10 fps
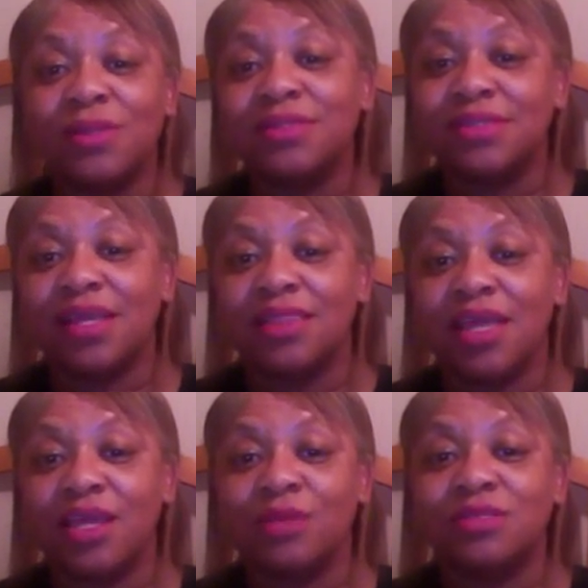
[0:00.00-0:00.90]
to say
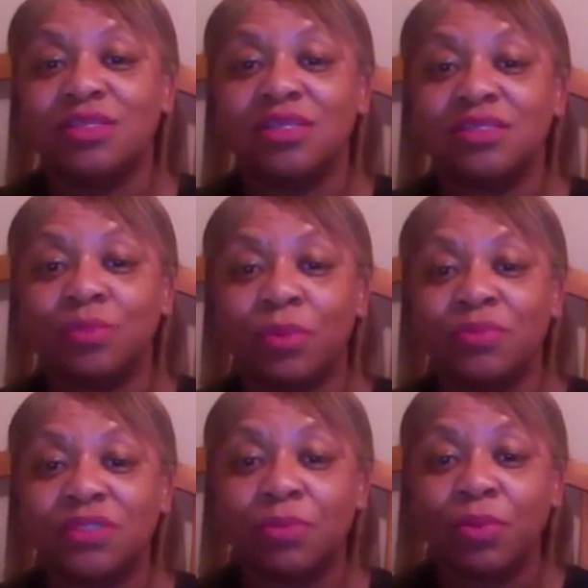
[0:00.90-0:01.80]
thank you to the
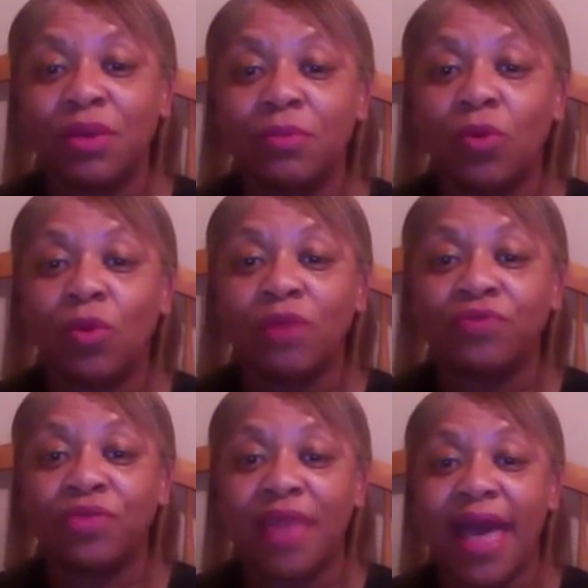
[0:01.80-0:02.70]
Supreme Court
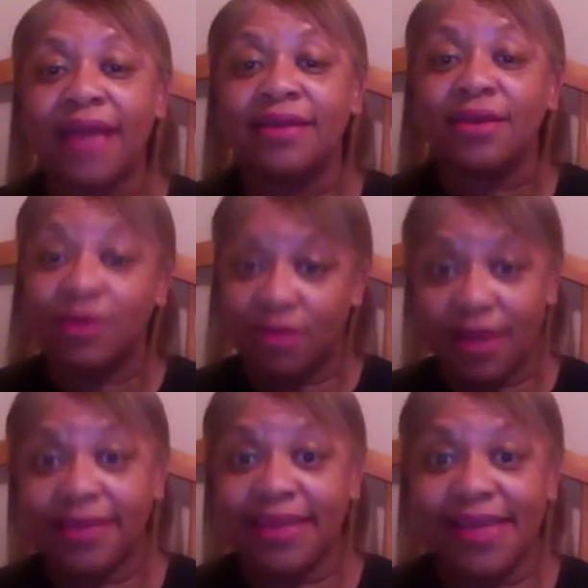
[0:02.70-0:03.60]
for that
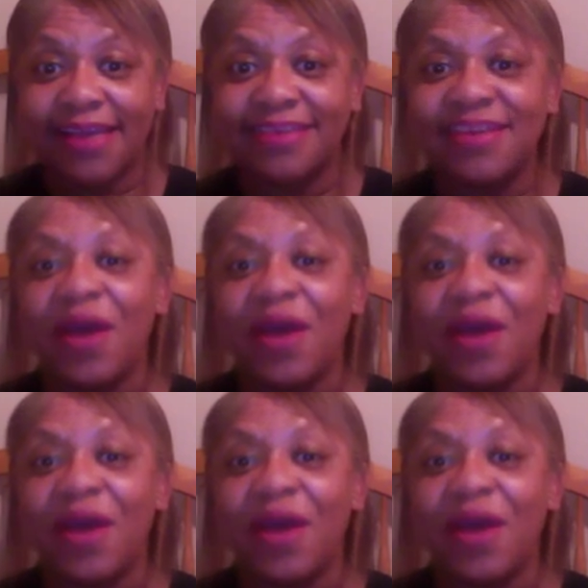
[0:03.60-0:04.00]
again.